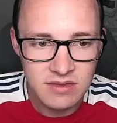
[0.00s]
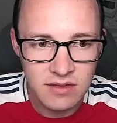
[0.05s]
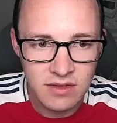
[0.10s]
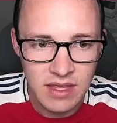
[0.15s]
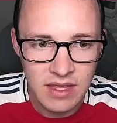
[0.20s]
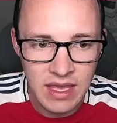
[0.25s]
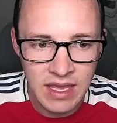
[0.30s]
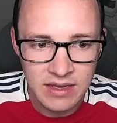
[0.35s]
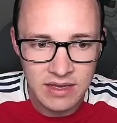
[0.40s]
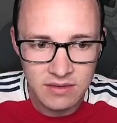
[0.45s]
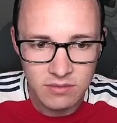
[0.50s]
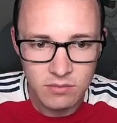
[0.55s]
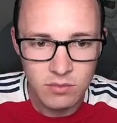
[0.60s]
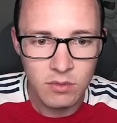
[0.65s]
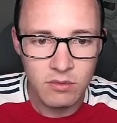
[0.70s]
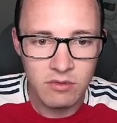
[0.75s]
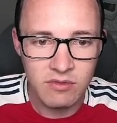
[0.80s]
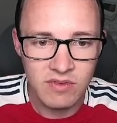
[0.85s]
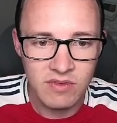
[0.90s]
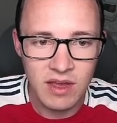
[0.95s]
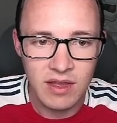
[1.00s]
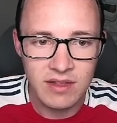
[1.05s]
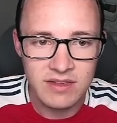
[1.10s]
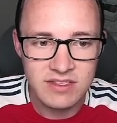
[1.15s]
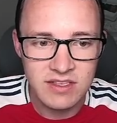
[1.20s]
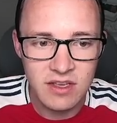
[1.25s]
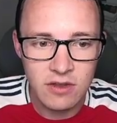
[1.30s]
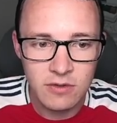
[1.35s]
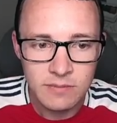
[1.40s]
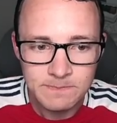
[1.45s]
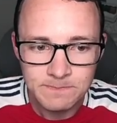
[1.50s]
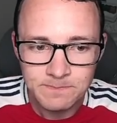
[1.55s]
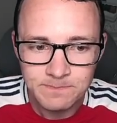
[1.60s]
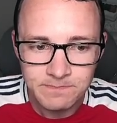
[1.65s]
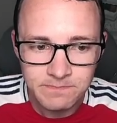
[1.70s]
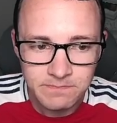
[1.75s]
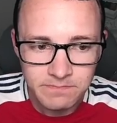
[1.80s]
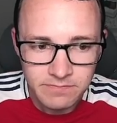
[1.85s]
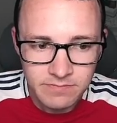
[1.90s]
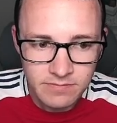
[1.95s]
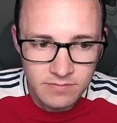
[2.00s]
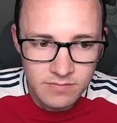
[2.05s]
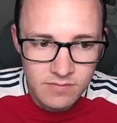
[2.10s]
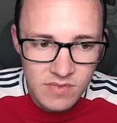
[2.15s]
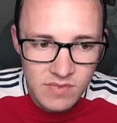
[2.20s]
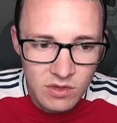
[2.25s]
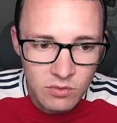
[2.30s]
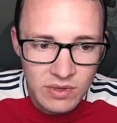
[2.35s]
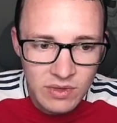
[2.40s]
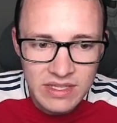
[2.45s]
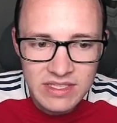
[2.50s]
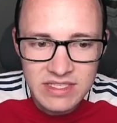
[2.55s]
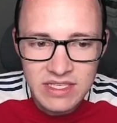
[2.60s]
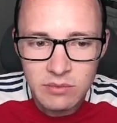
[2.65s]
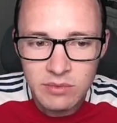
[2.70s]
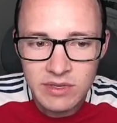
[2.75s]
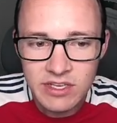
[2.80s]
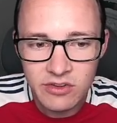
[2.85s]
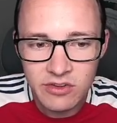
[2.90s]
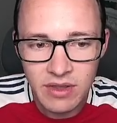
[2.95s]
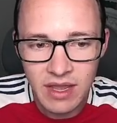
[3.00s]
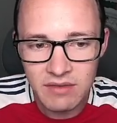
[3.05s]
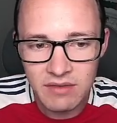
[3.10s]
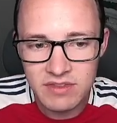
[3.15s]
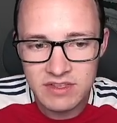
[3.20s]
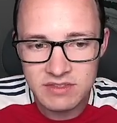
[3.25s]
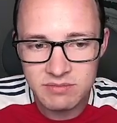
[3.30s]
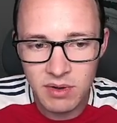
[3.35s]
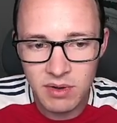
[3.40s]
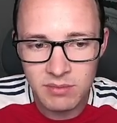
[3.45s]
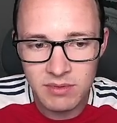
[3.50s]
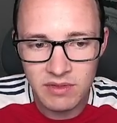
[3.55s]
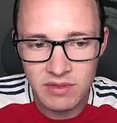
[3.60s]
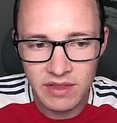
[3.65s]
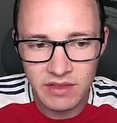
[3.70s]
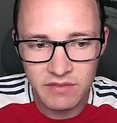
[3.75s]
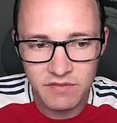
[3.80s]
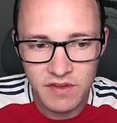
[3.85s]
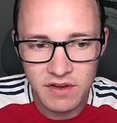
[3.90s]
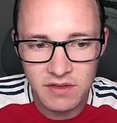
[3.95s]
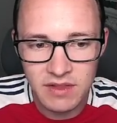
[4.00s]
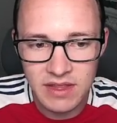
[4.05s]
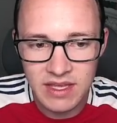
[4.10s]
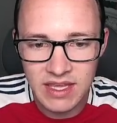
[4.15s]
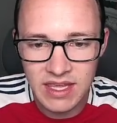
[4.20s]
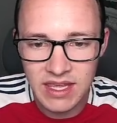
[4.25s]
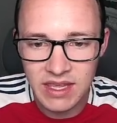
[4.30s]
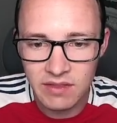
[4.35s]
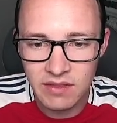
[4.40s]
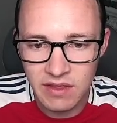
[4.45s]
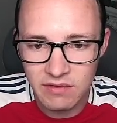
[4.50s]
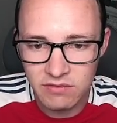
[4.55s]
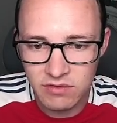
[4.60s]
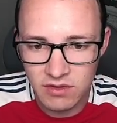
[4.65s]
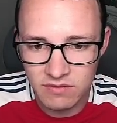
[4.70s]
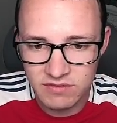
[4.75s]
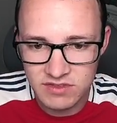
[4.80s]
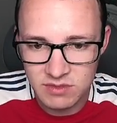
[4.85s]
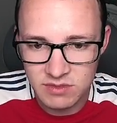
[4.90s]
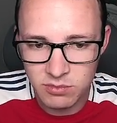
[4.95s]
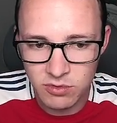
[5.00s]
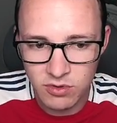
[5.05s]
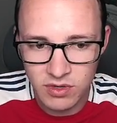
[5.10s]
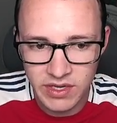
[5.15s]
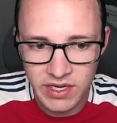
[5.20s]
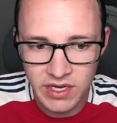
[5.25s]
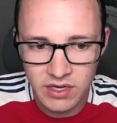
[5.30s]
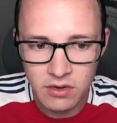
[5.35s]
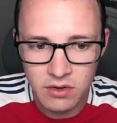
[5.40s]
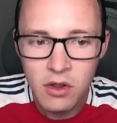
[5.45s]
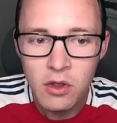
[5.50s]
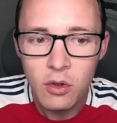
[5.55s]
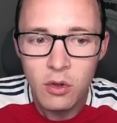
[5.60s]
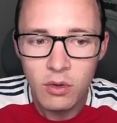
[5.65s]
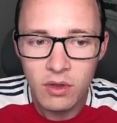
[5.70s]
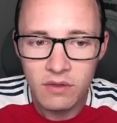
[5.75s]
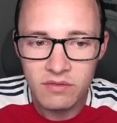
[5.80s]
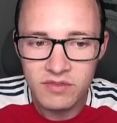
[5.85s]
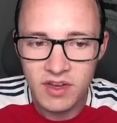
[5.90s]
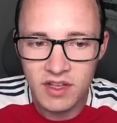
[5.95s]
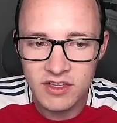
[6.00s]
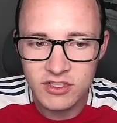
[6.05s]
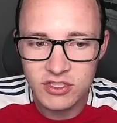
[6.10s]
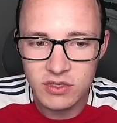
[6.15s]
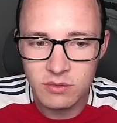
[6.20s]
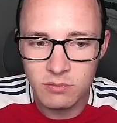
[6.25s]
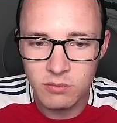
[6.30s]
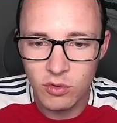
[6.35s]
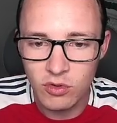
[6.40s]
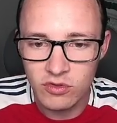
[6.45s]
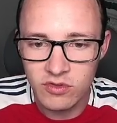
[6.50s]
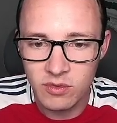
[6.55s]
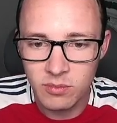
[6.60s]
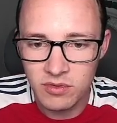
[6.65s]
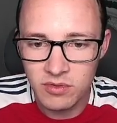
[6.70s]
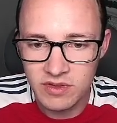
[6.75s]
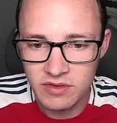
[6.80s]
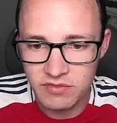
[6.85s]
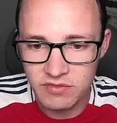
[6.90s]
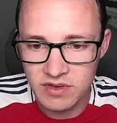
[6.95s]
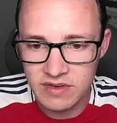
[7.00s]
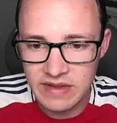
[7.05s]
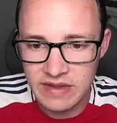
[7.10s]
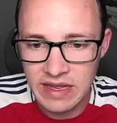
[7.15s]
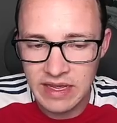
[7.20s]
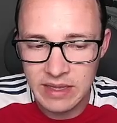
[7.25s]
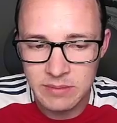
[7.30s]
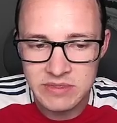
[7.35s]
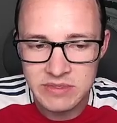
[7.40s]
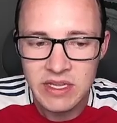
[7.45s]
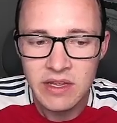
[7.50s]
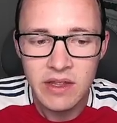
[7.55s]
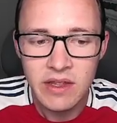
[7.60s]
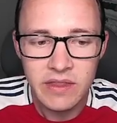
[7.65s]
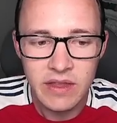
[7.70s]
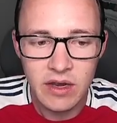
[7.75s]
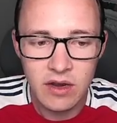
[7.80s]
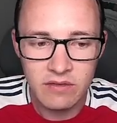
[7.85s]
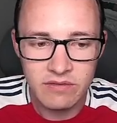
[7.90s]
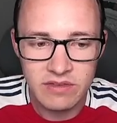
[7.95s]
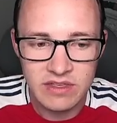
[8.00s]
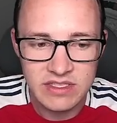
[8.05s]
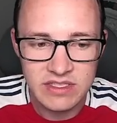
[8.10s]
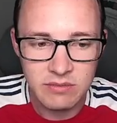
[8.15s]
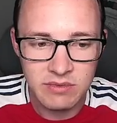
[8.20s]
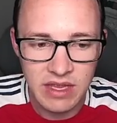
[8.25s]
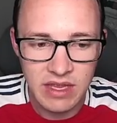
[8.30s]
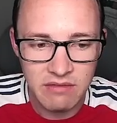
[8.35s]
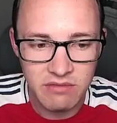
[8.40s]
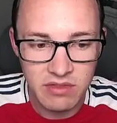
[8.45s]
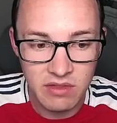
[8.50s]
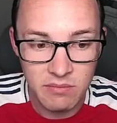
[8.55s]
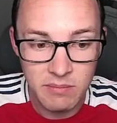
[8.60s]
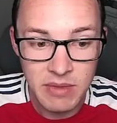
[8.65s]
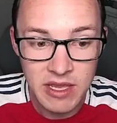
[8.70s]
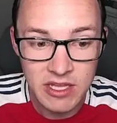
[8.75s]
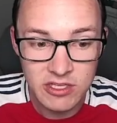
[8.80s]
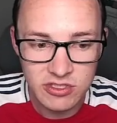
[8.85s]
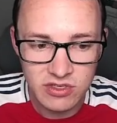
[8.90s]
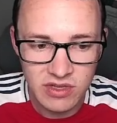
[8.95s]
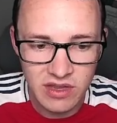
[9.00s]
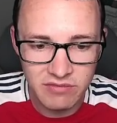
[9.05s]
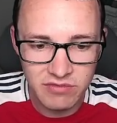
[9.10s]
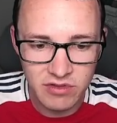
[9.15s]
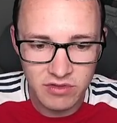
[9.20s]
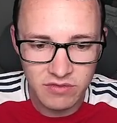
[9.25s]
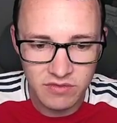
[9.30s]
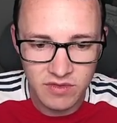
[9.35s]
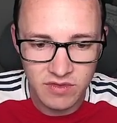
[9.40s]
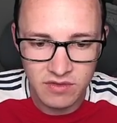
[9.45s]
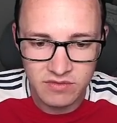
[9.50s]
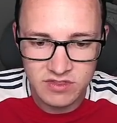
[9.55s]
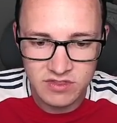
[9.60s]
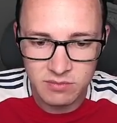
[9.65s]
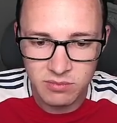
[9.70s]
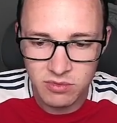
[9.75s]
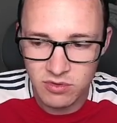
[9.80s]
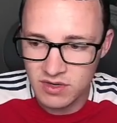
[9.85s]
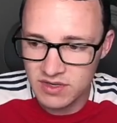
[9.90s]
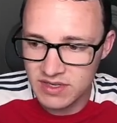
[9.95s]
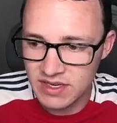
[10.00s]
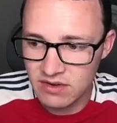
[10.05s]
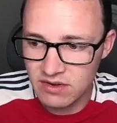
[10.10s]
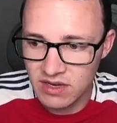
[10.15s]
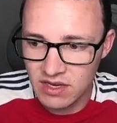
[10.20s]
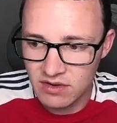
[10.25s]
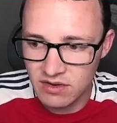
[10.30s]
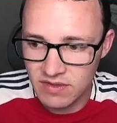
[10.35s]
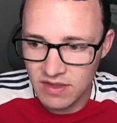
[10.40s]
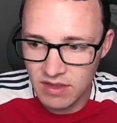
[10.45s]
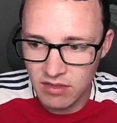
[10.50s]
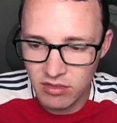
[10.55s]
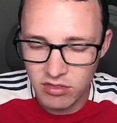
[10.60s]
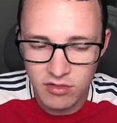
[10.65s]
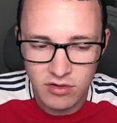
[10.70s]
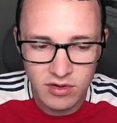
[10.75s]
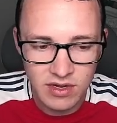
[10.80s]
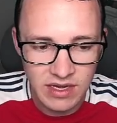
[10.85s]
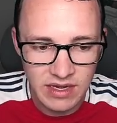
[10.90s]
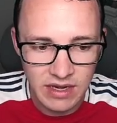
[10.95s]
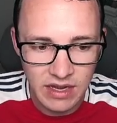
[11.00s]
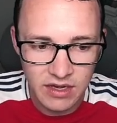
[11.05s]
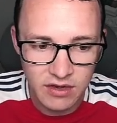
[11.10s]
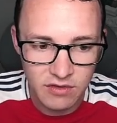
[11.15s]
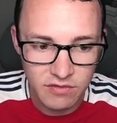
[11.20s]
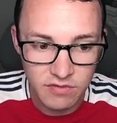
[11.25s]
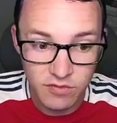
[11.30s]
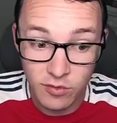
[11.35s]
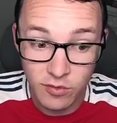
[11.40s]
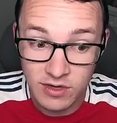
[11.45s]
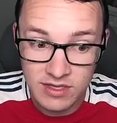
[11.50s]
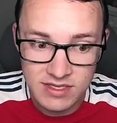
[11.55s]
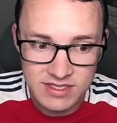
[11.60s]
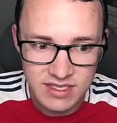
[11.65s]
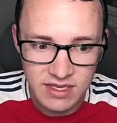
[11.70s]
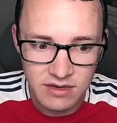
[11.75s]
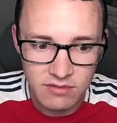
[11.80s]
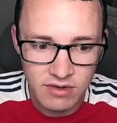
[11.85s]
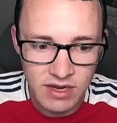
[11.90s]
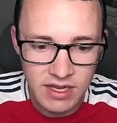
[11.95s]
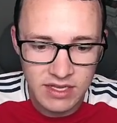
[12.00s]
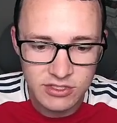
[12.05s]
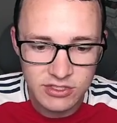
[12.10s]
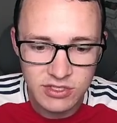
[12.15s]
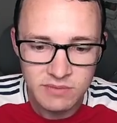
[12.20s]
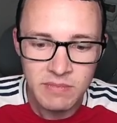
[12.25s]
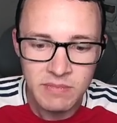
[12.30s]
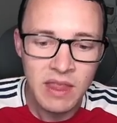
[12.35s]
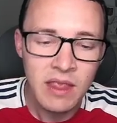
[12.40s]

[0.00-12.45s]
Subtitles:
look at what we've got. So we can see we do have this probably fairly key level of support here. We've touched multiple different times. Then obviously we have the major level of support down here at that 39 to 40 cent range.